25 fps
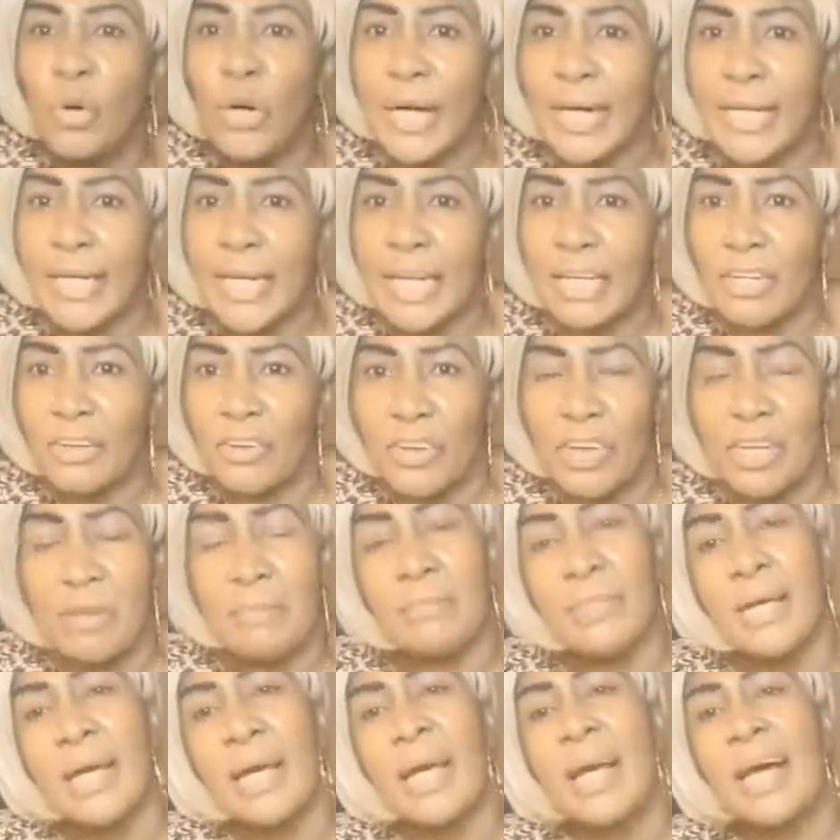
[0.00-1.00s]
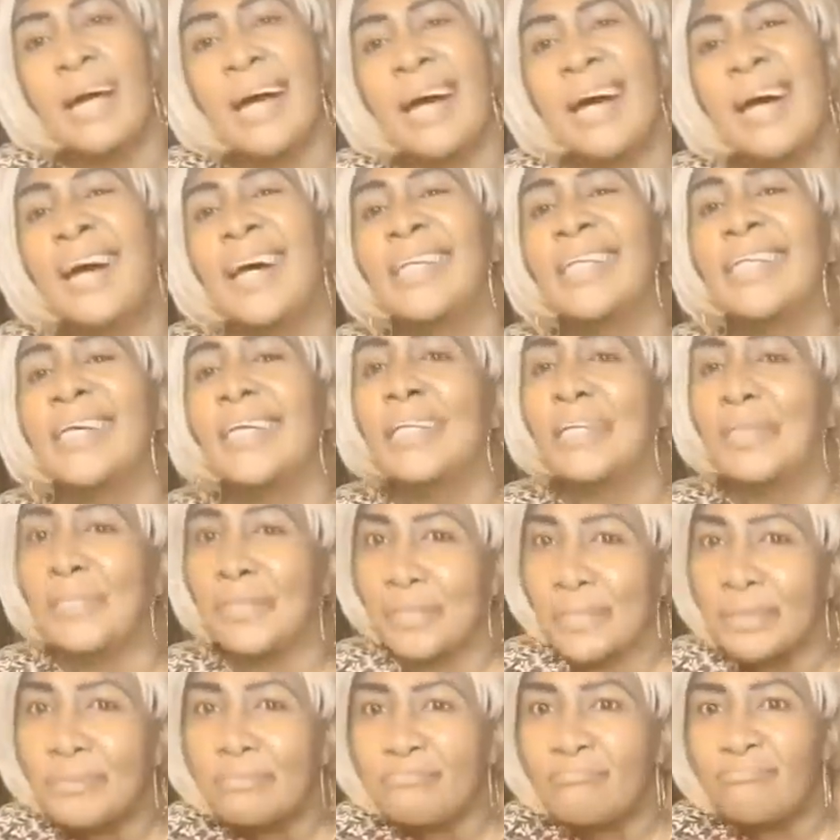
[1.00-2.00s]
cream and a little
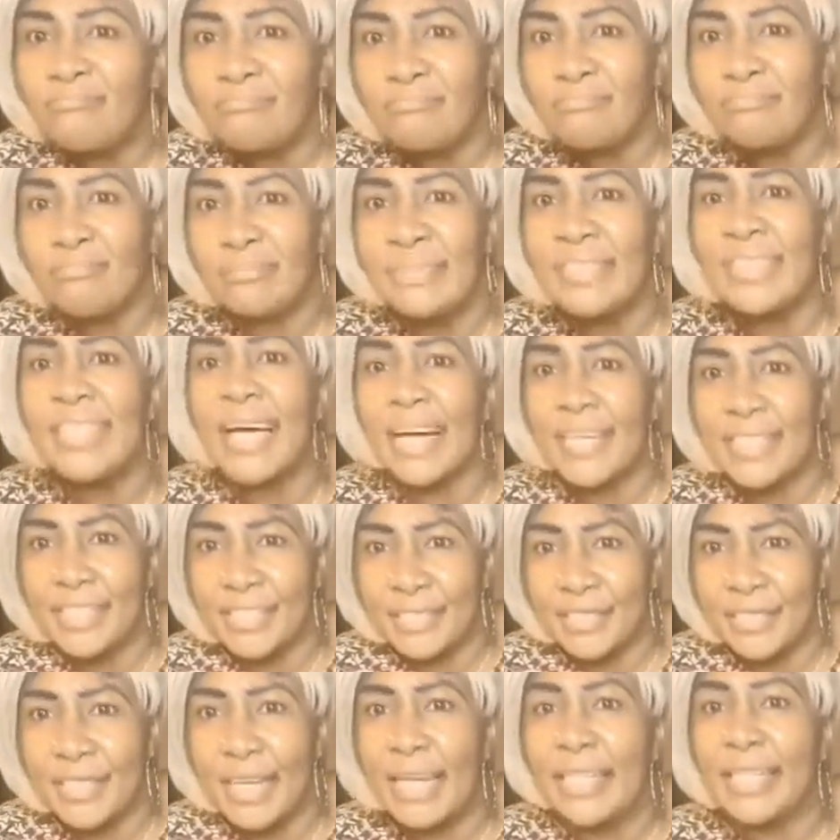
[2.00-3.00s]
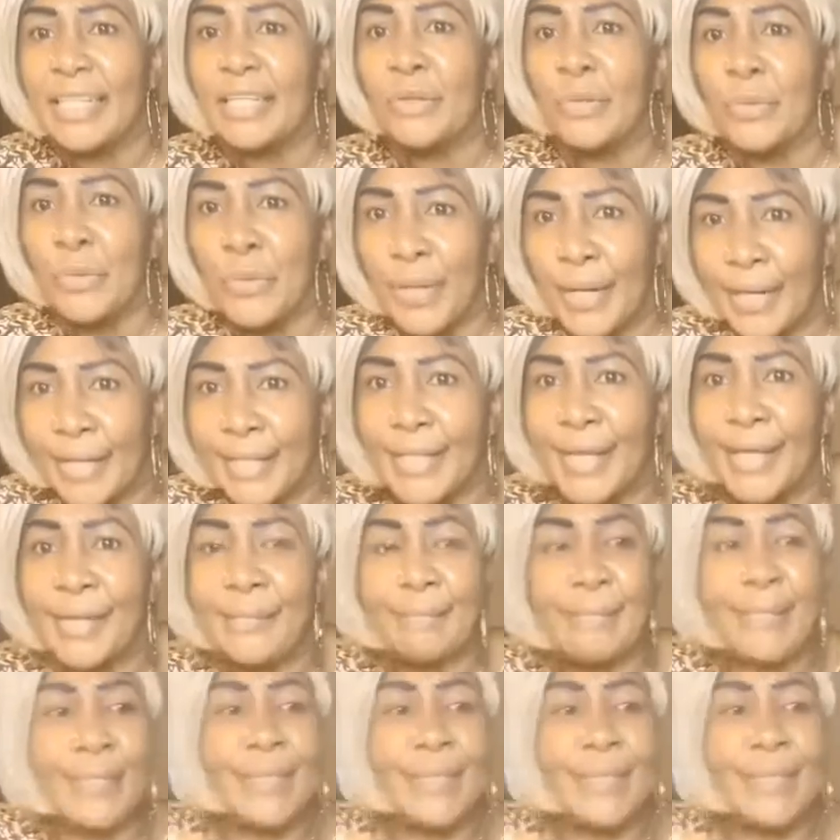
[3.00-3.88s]
dash of the coconut milk.